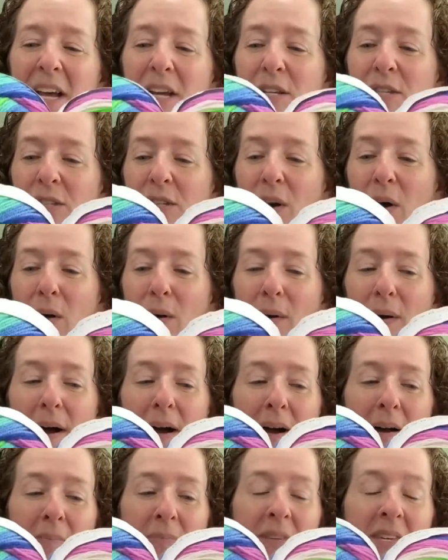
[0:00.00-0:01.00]
So
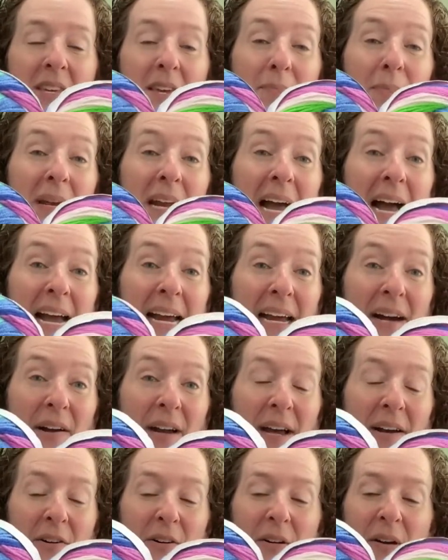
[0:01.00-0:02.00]
keep an eye out.
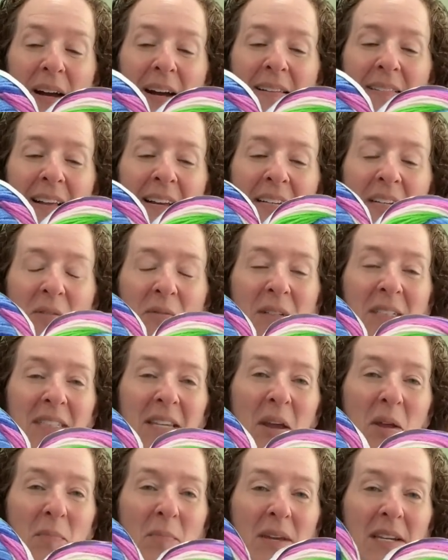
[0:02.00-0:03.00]
I don't know how long it will
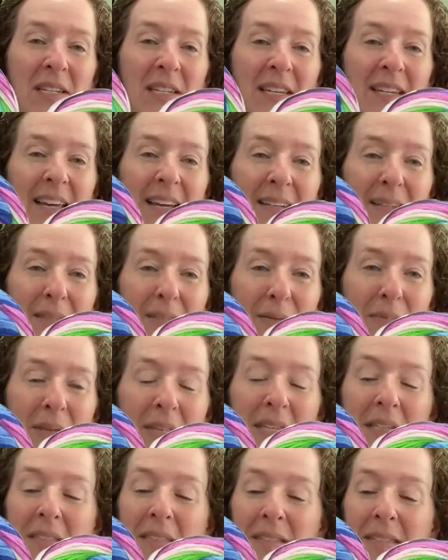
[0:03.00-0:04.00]
take me to get some of
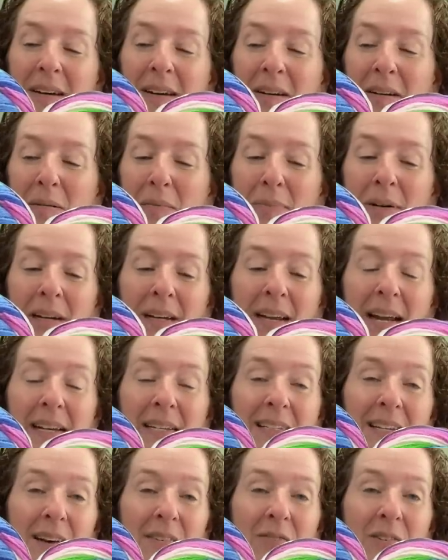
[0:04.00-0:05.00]
these done, but I
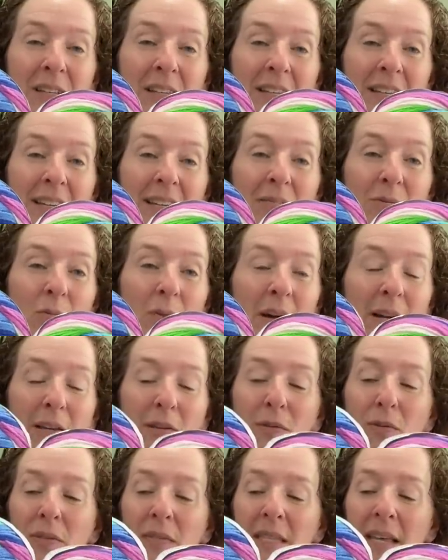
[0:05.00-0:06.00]
definitely want to
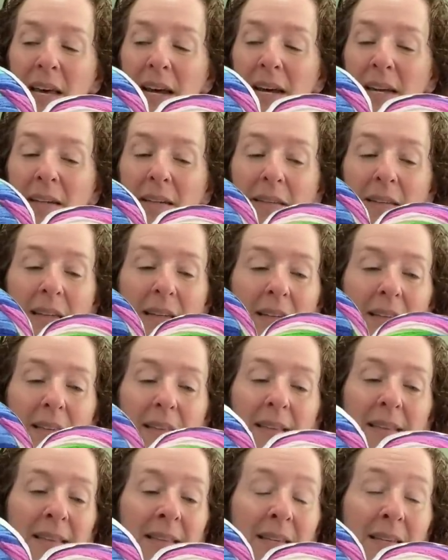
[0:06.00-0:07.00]
use that, like
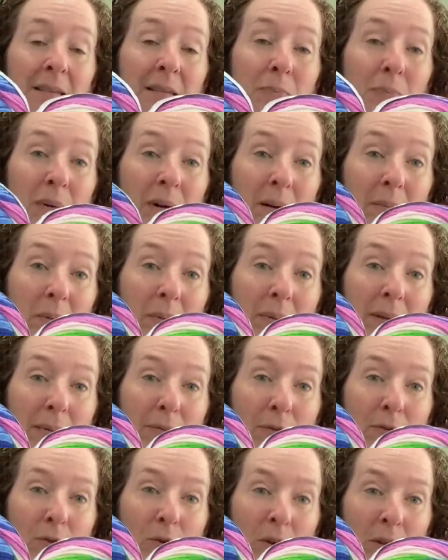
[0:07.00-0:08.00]
this probably
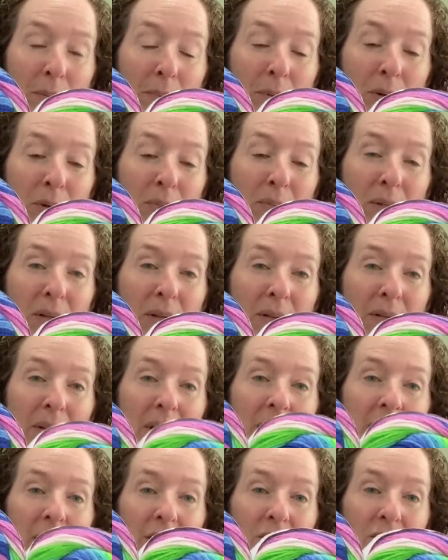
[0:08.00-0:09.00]
before the purple,
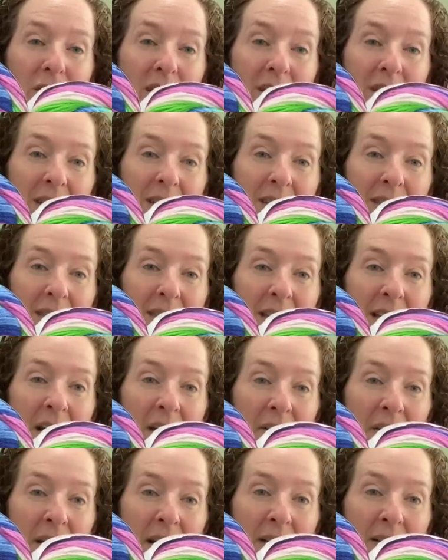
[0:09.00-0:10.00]
just to see
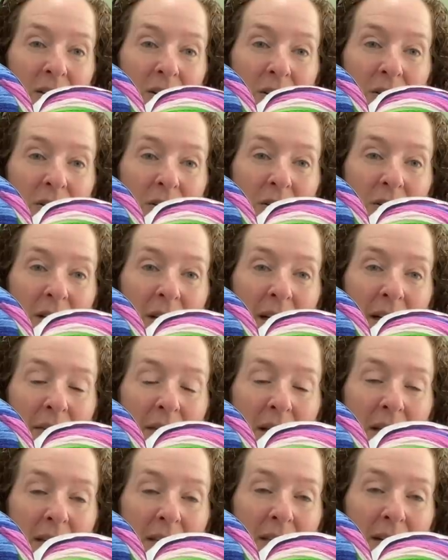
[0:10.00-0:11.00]
how
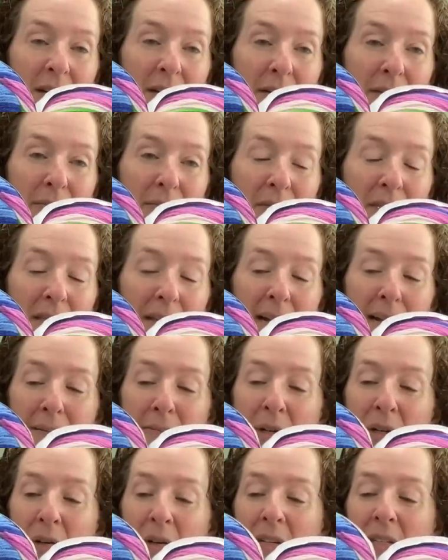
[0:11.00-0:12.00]
that
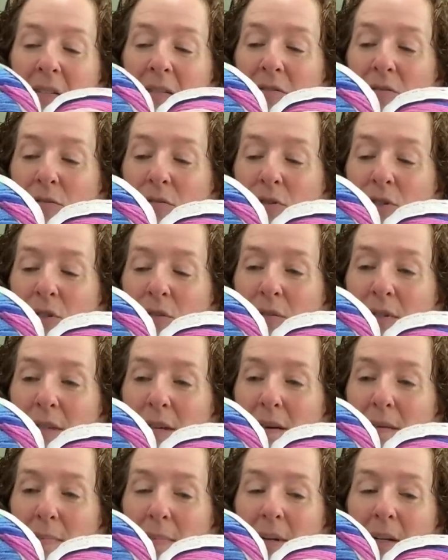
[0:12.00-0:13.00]
lime green shows
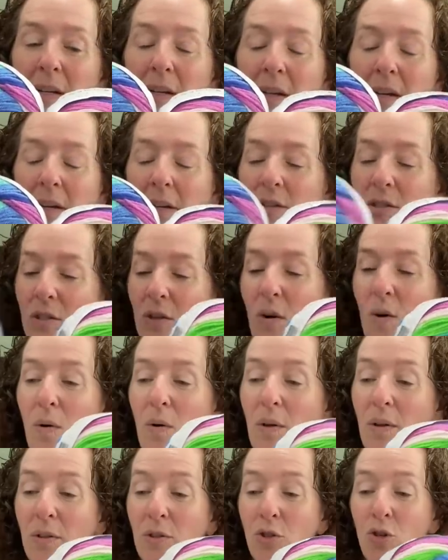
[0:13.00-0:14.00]
up.
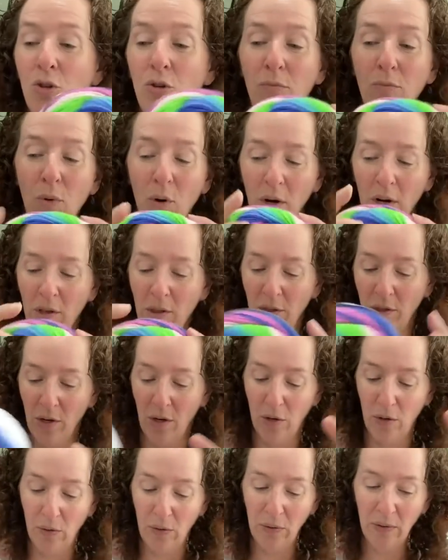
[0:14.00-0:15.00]
So 2 more of
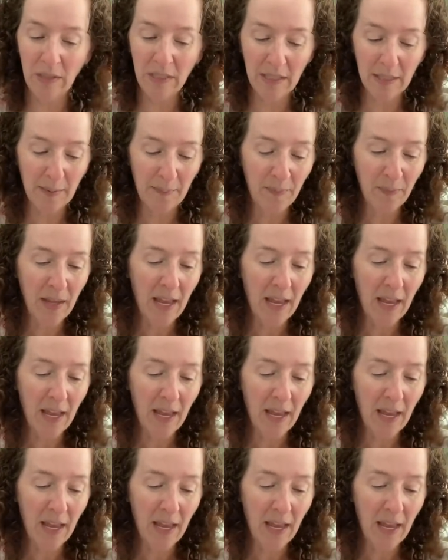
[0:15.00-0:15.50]
those.